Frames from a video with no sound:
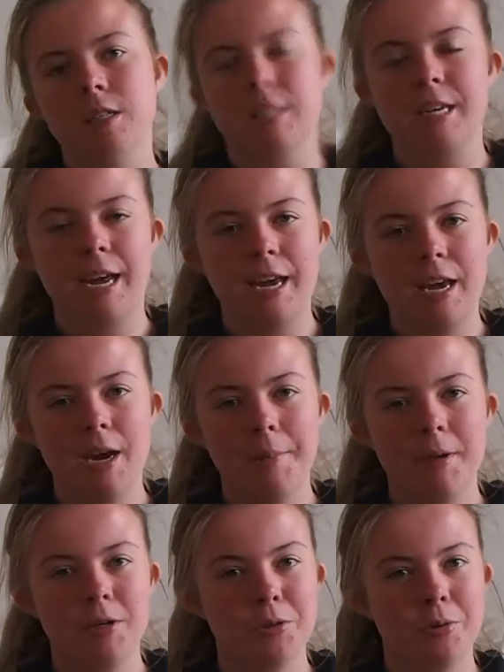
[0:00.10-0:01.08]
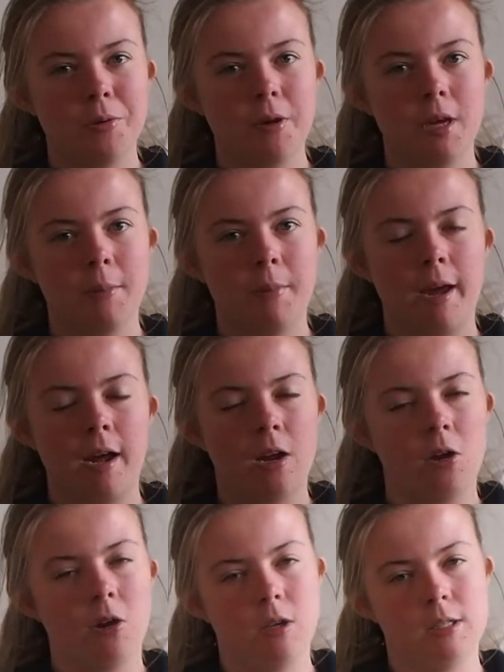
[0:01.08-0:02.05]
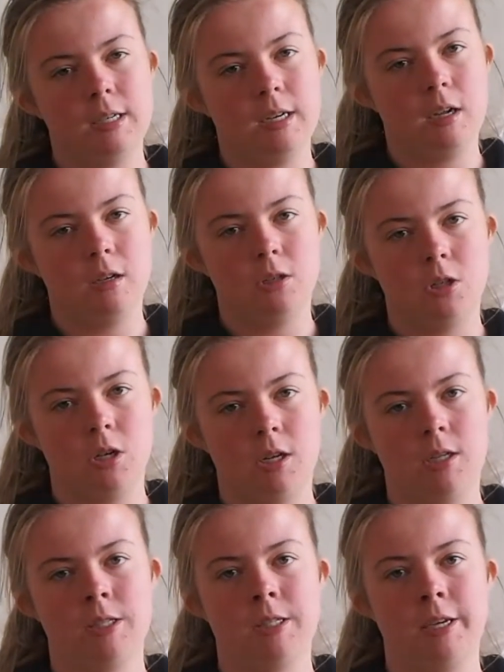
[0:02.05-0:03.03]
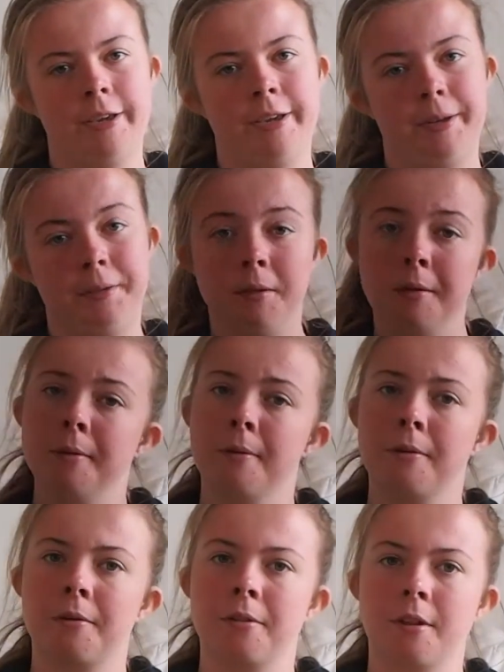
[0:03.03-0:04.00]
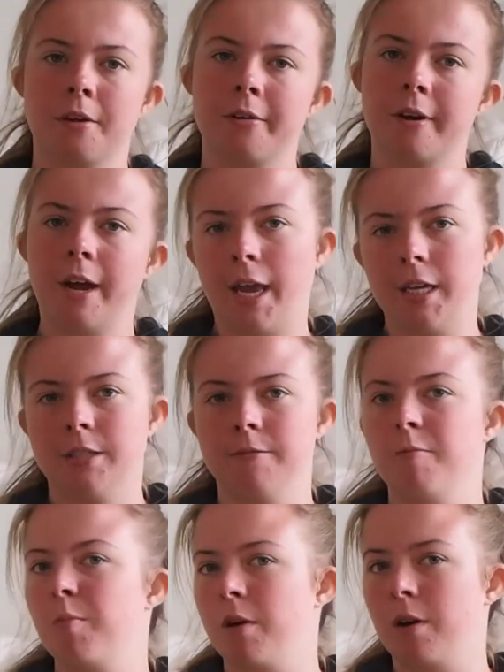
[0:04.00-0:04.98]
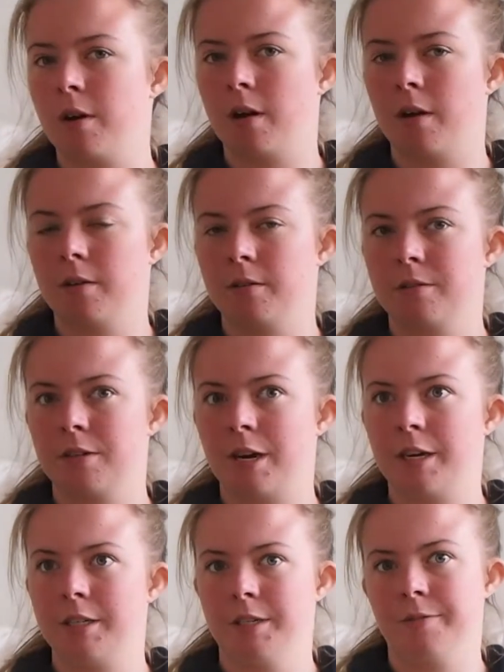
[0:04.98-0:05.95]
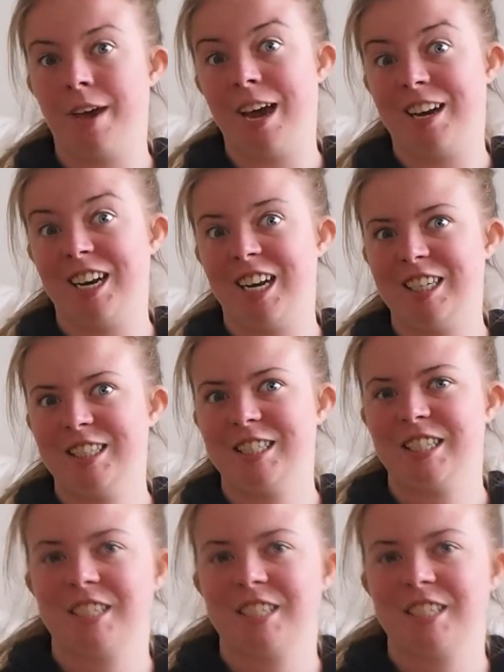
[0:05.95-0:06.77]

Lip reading: today I'll be talking about losing interest in the creative outlet.